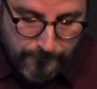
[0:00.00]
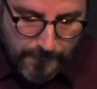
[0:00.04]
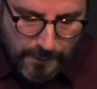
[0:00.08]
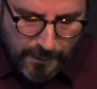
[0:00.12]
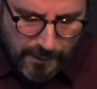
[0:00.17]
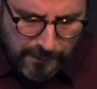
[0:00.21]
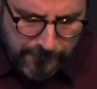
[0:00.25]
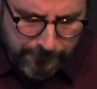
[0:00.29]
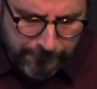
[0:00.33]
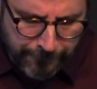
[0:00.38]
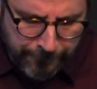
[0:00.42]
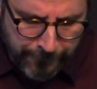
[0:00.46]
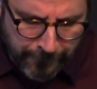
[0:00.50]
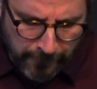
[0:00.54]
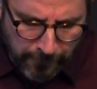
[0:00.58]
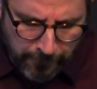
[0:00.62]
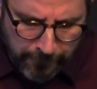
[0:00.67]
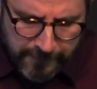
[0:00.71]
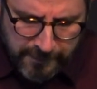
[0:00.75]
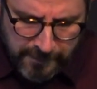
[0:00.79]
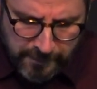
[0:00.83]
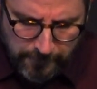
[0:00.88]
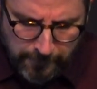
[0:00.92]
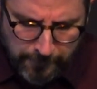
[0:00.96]
and fill
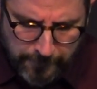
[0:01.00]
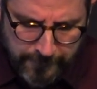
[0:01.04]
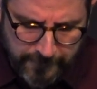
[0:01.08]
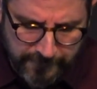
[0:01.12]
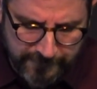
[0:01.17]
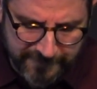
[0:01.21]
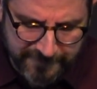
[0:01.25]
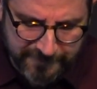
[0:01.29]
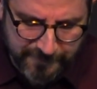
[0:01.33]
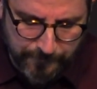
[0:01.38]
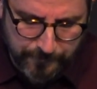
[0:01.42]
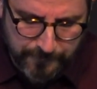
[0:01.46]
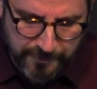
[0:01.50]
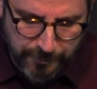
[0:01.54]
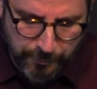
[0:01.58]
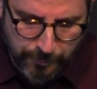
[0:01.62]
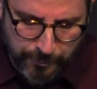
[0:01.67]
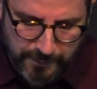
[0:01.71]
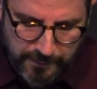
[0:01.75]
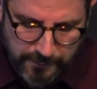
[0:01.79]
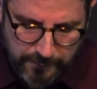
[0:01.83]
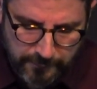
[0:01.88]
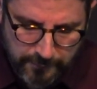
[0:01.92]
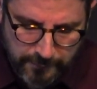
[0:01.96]
the earth and subdue
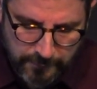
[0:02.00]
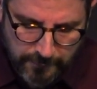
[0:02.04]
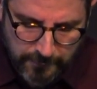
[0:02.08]
it